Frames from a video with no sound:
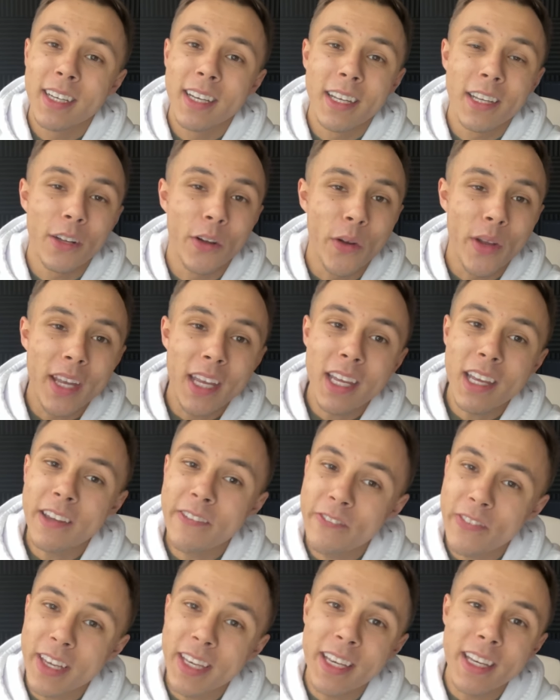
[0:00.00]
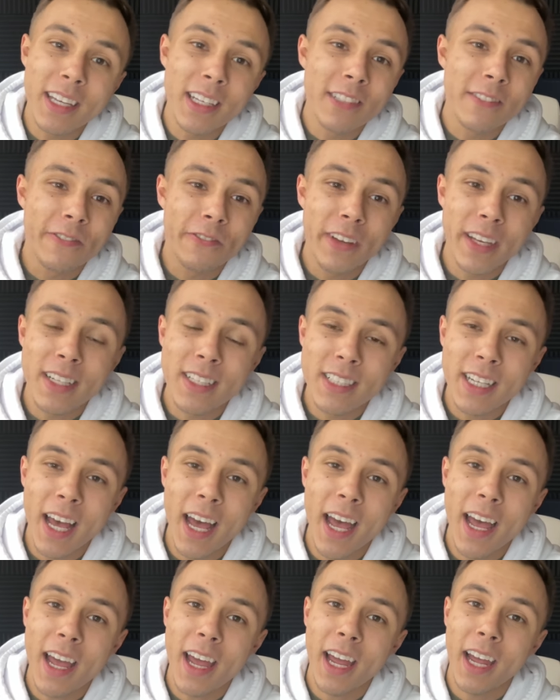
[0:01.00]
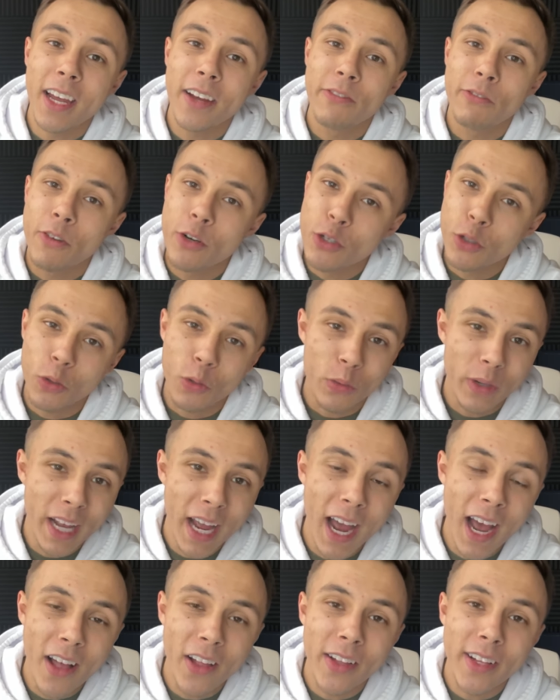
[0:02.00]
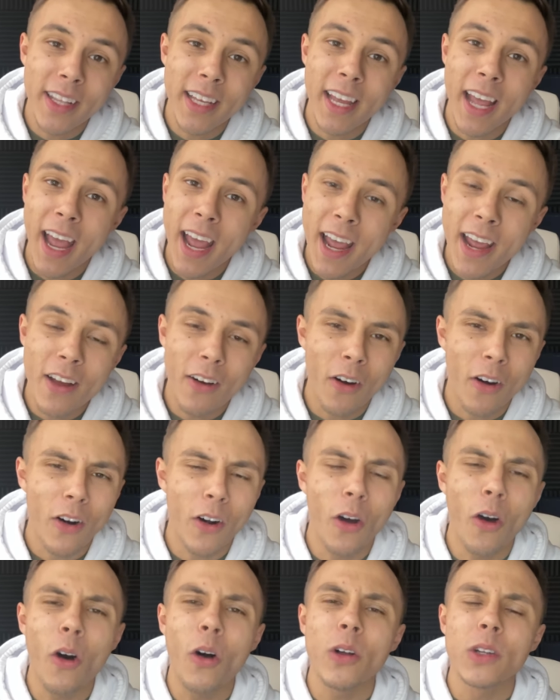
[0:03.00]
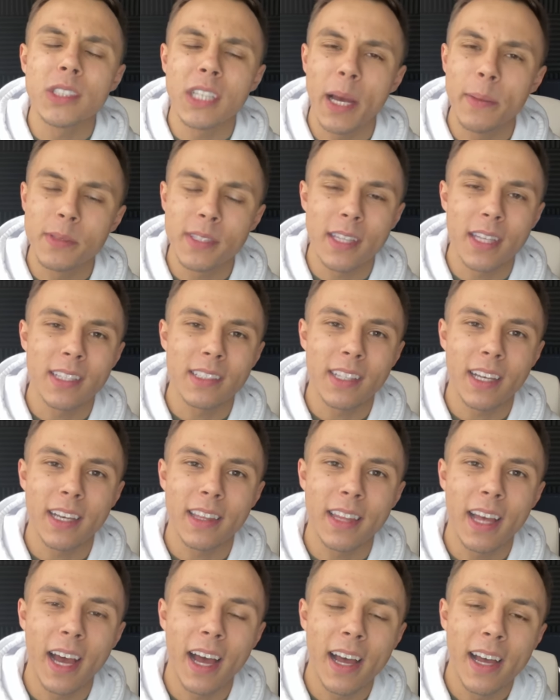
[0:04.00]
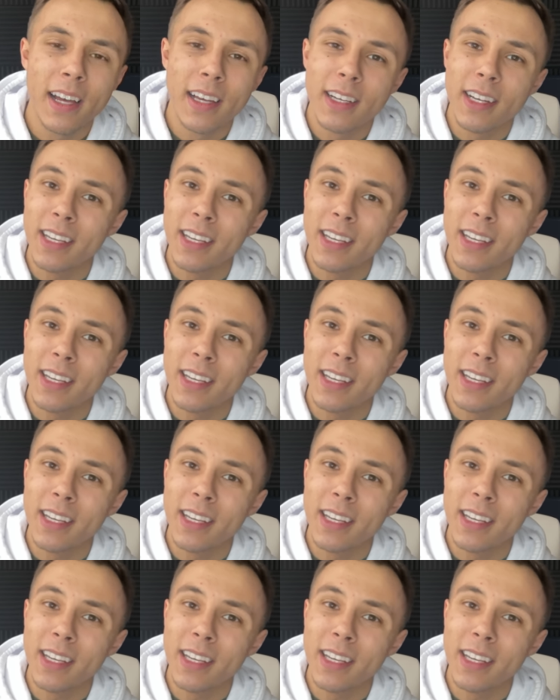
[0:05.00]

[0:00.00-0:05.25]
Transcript: you know, E Vs, fintech, virtual reality, A R, all types of things like that,